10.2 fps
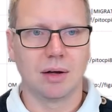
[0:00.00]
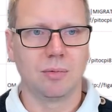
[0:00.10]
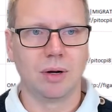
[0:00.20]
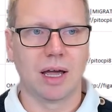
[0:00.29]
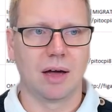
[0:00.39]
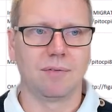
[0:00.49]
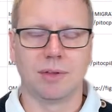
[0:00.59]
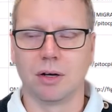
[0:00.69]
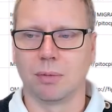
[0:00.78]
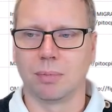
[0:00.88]
We have
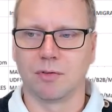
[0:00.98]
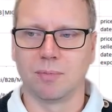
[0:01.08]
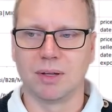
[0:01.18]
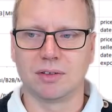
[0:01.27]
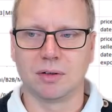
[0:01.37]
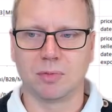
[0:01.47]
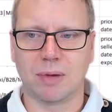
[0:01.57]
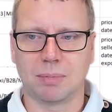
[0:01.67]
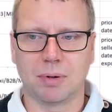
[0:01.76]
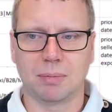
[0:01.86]
the number of message
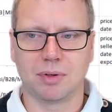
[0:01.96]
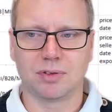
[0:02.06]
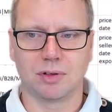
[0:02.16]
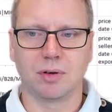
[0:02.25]
mappings.